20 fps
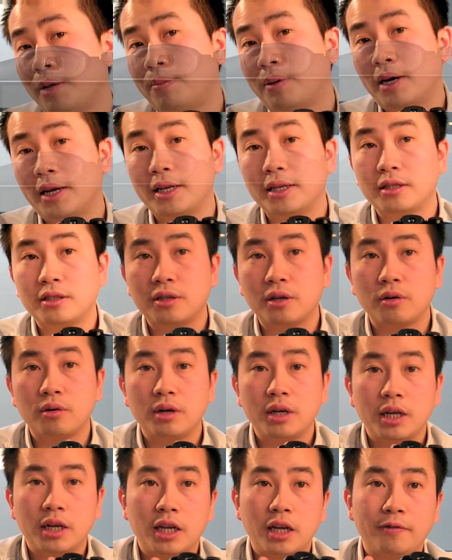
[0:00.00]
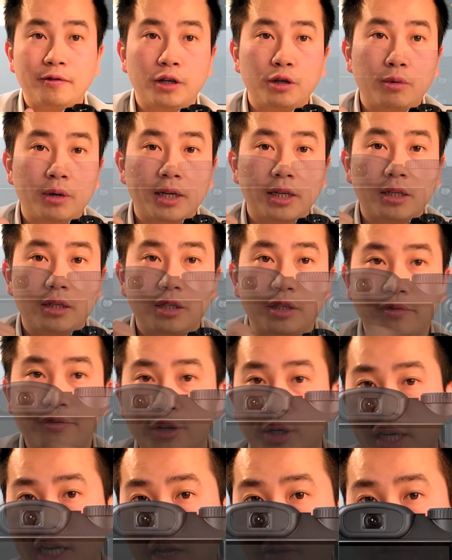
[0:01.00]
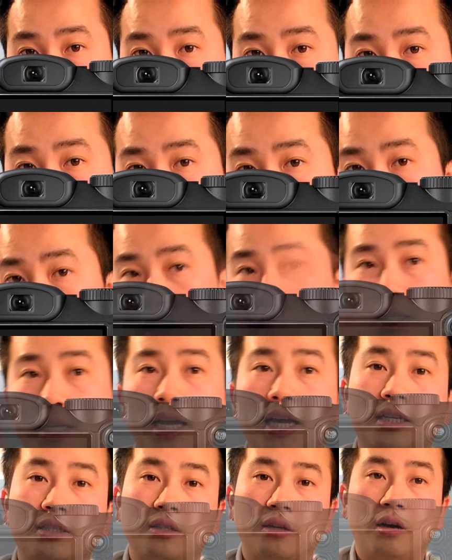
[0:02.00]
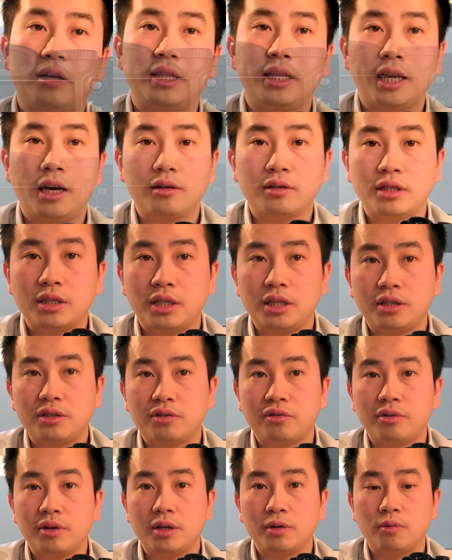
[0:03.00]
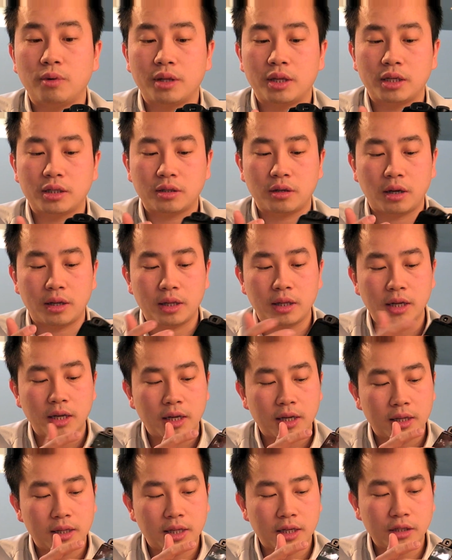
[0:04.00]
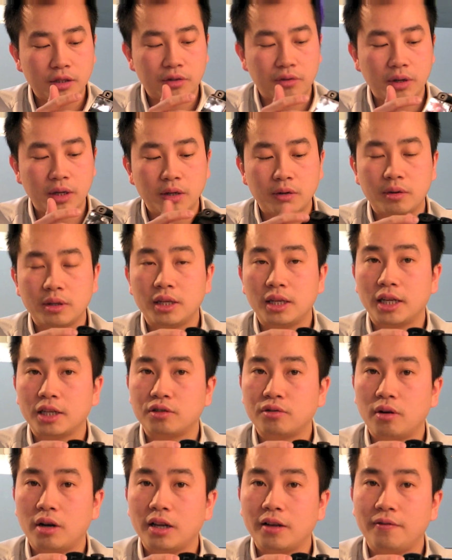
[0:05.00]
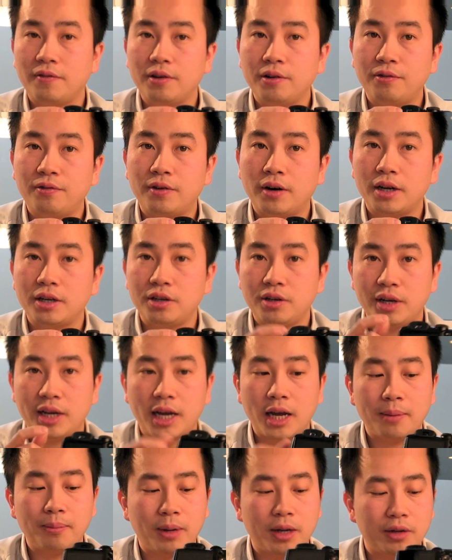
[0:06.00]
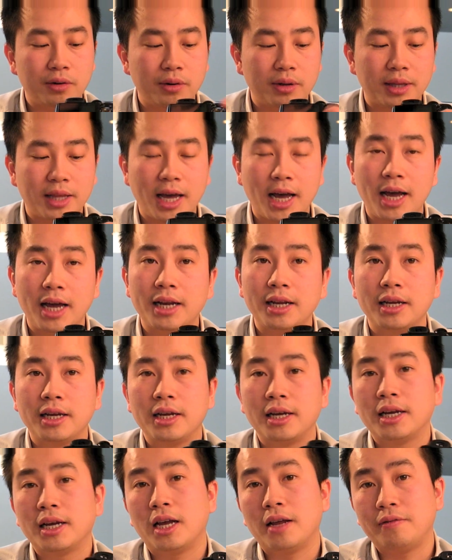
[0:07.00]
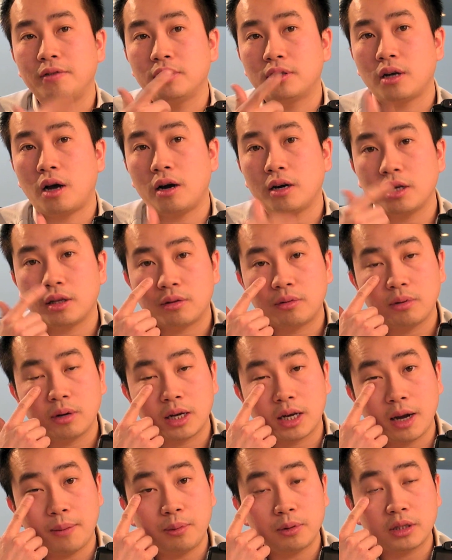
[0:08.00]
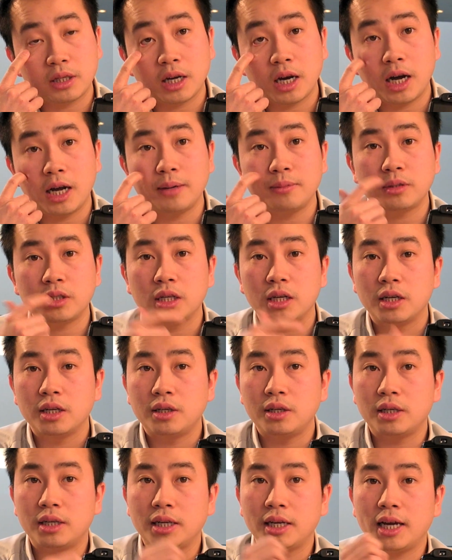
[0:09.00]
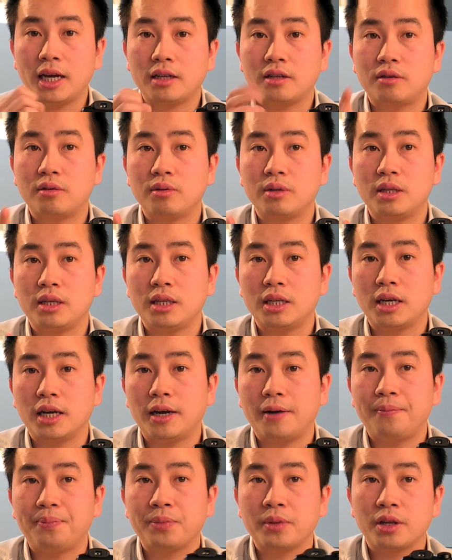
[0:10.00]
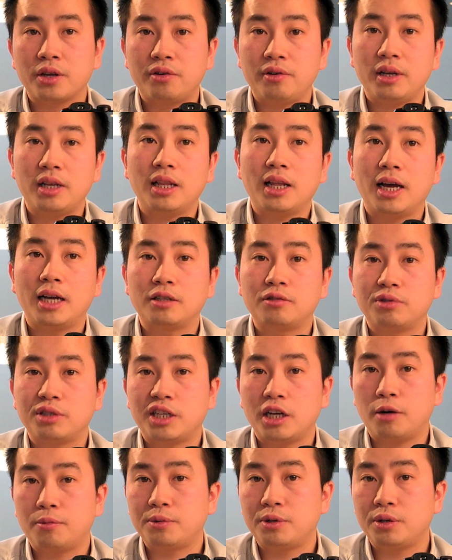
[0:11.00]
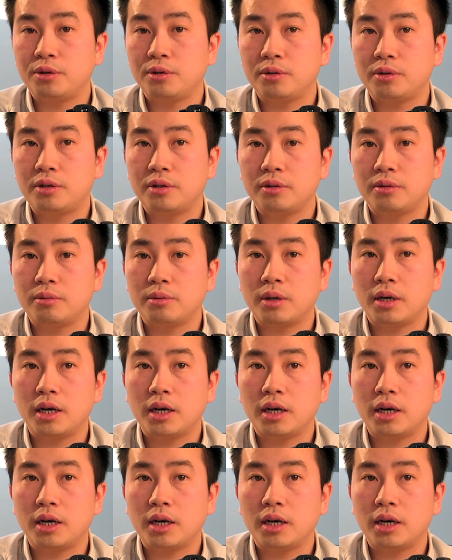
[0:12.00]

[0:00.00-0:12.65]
button. So if you want to get rid of all the text on the LCD screen, whether it's on this screen or the electronic viewfinder, you can by doing that. And if you target through a couple of times, you can get to the grid lines, which help you to